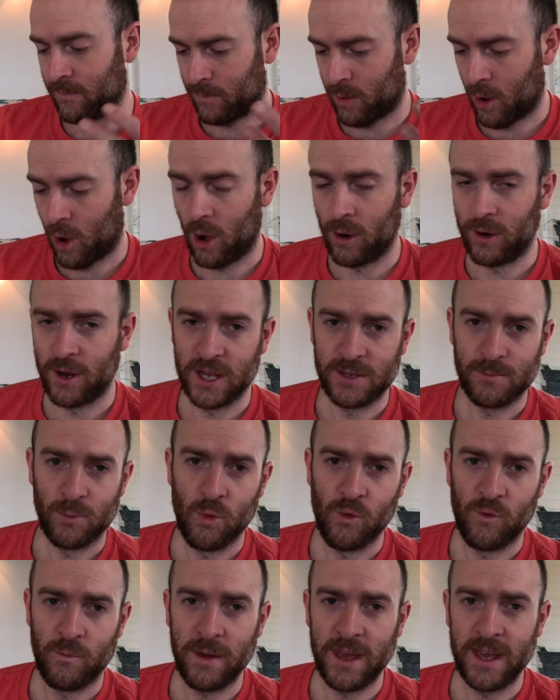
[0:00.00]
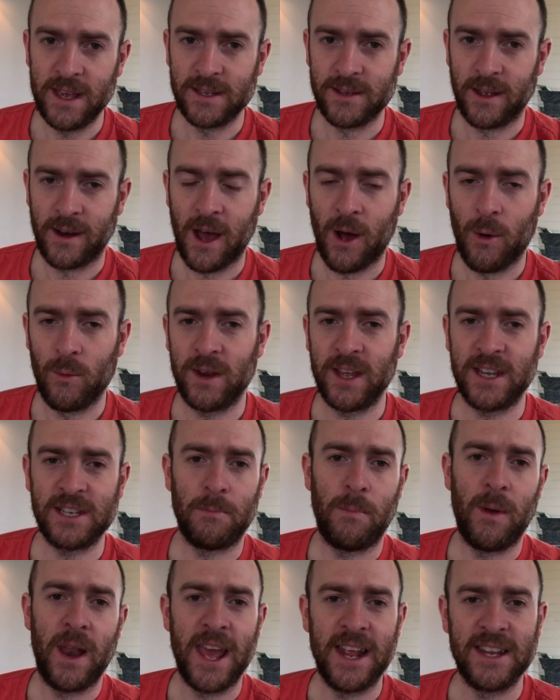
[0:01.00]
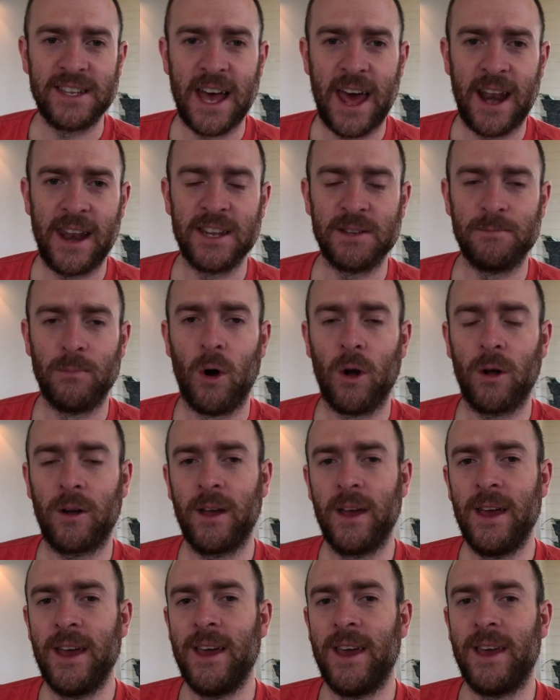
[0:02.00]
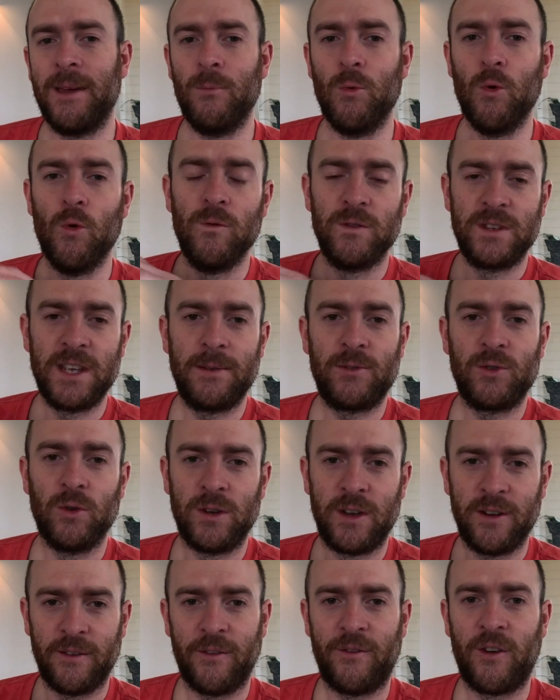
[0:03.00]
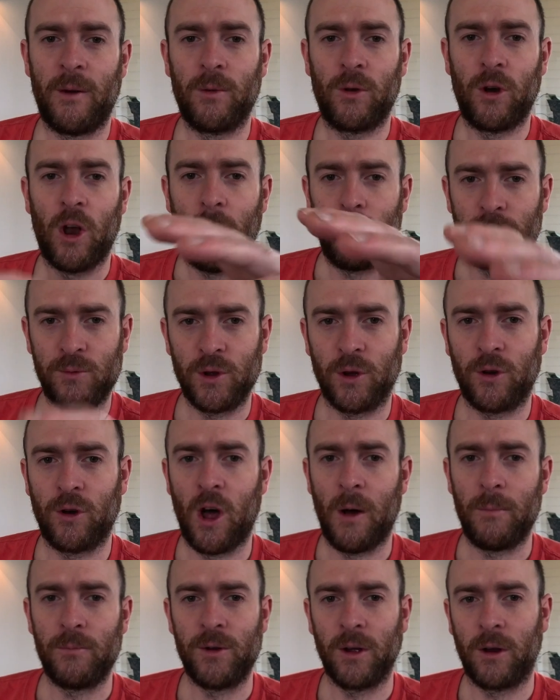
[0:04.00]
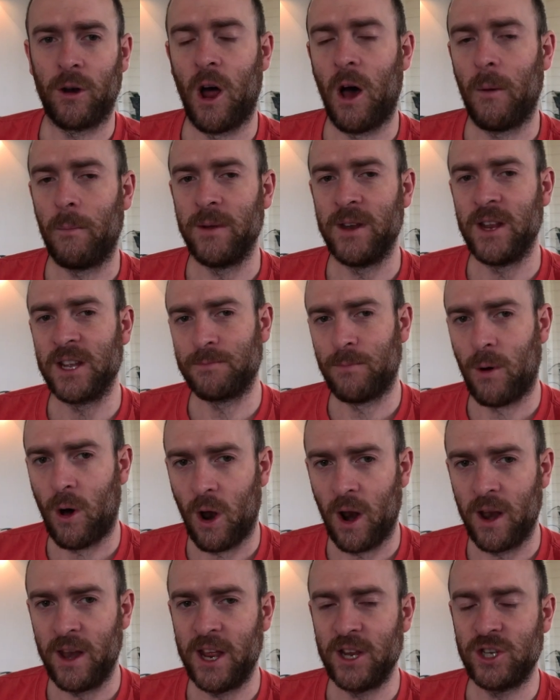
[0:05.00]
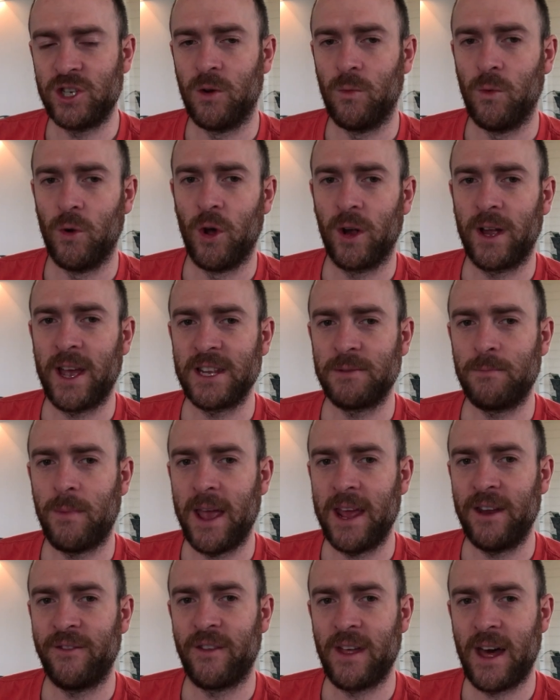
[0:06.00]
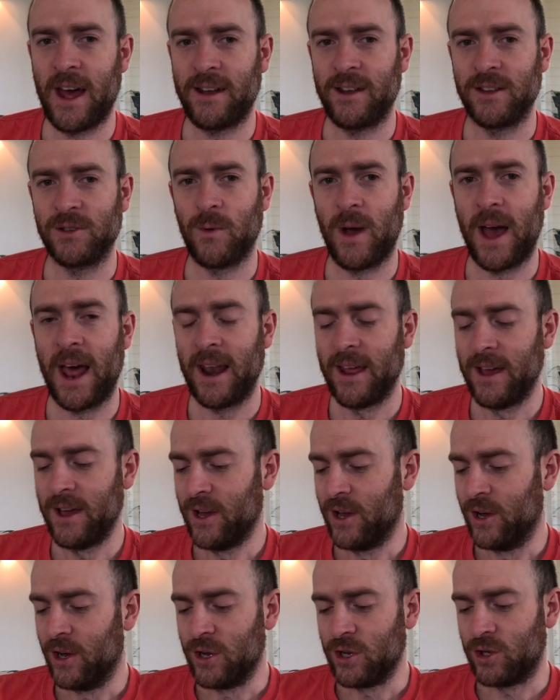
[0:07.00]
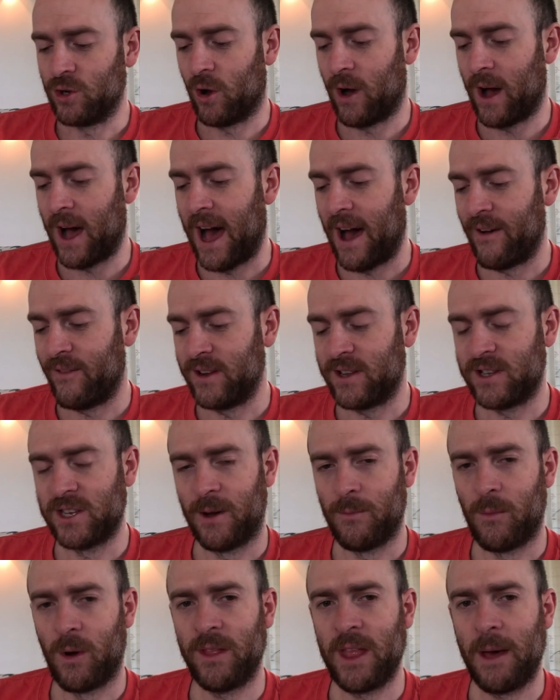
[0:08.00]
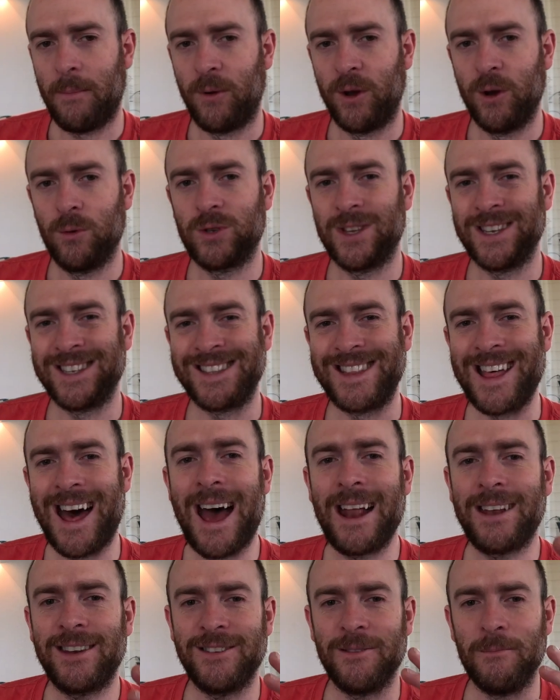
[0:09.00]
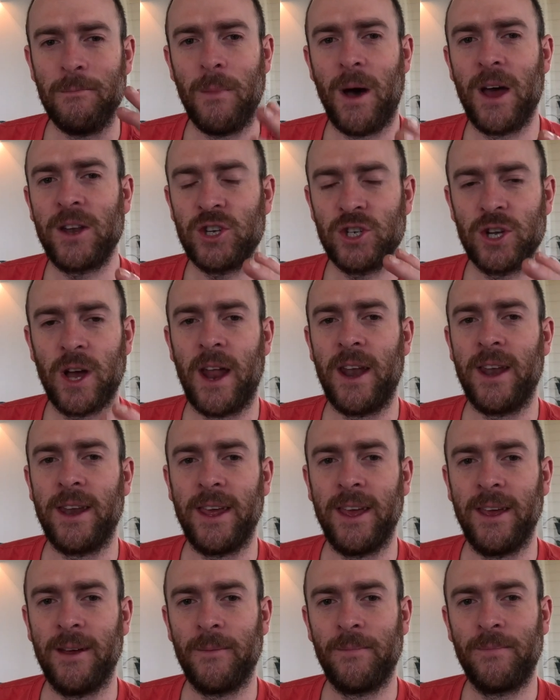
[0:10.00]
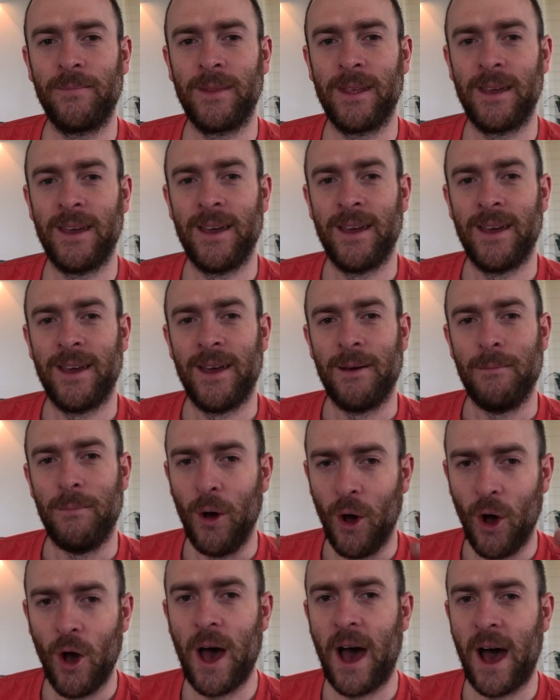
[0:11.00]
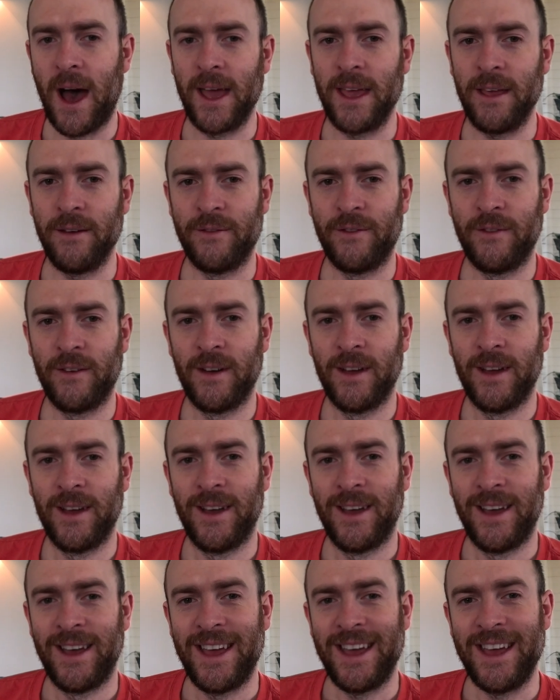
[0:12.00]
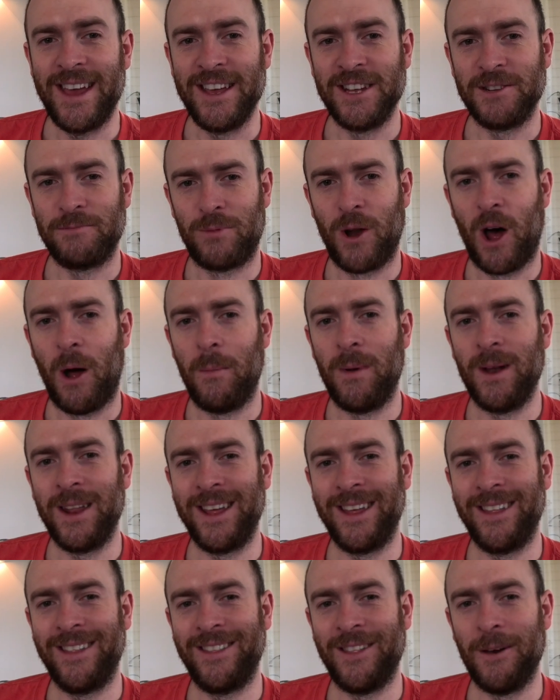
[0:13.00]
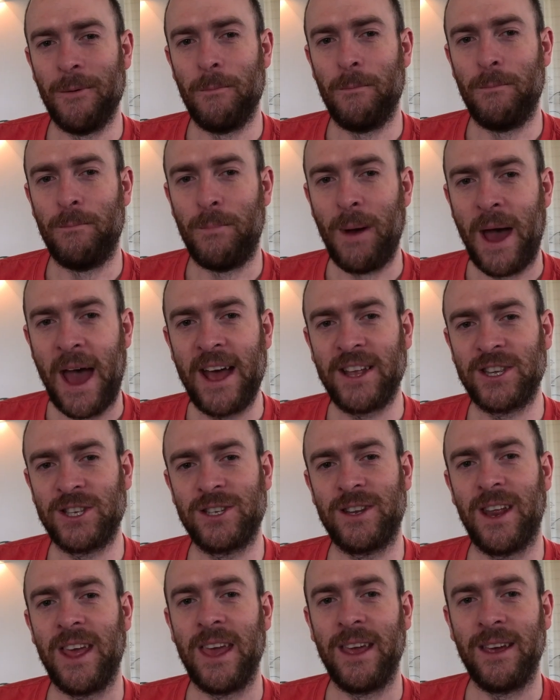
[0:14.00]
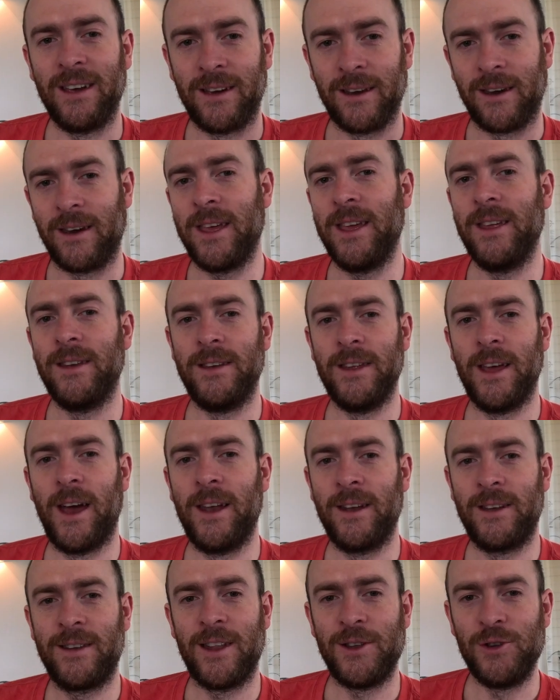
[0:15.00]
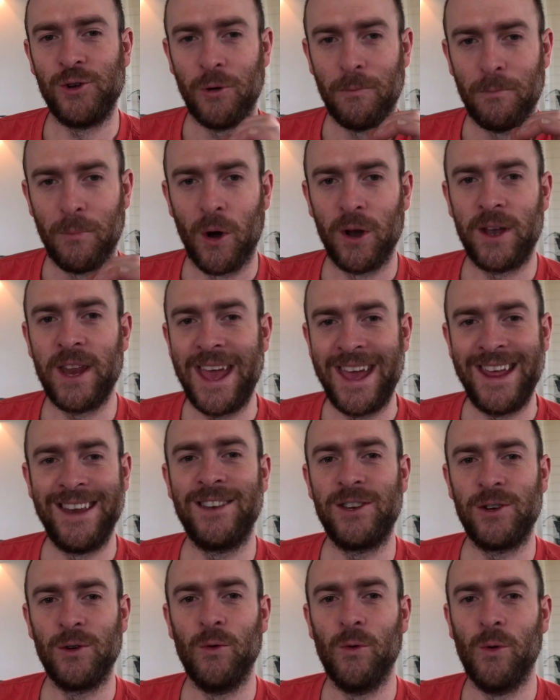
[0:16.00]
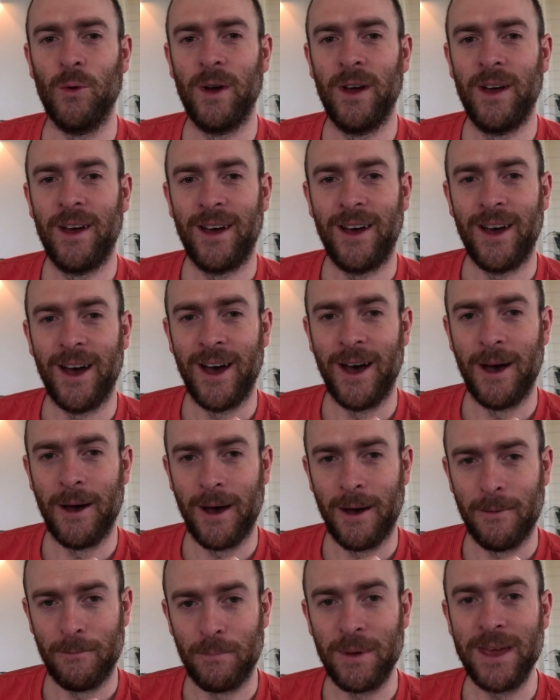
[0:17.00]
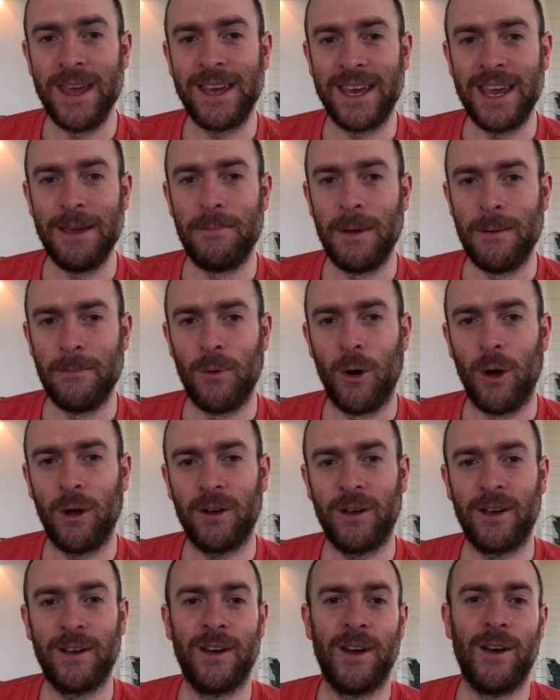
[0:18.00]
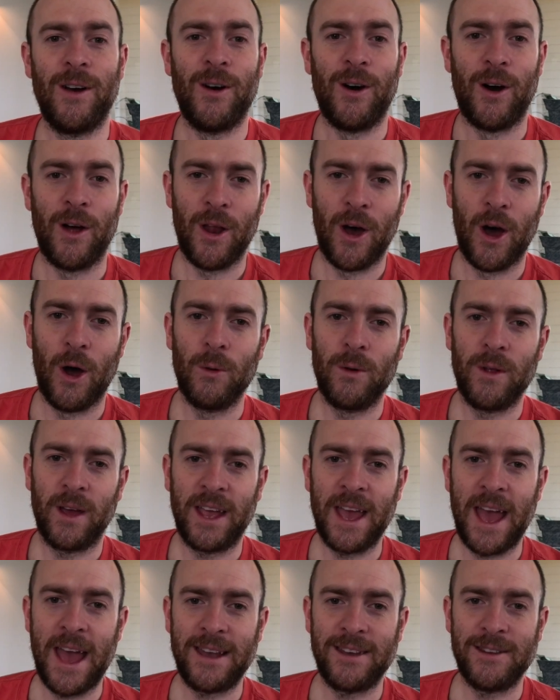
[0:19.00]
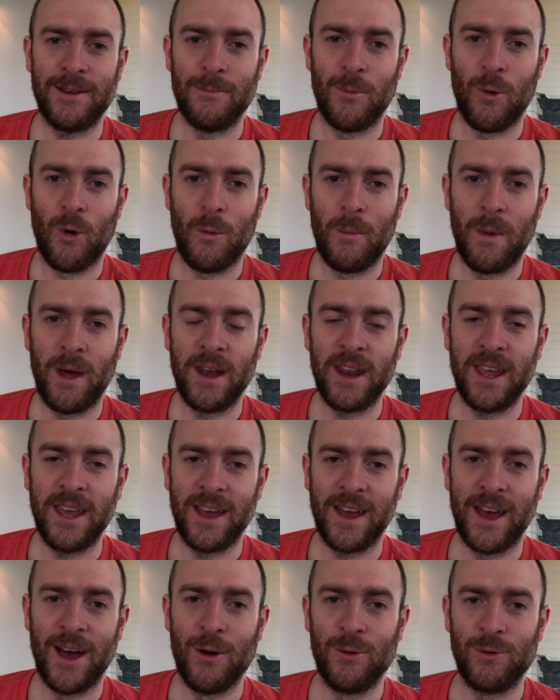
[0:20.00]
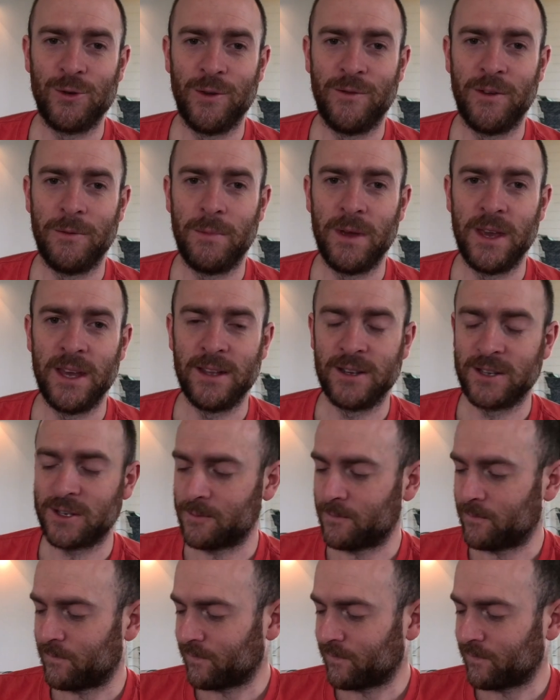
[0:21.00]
Paul does move bees around. He explains that in his book. He moves it from crop to crop to crop. He does pollination work, gets paid for that as well. So having someone that produces that much honey per hive is probably the best ingredient that you can put into a beekeeping book on how to get more money out of your bees.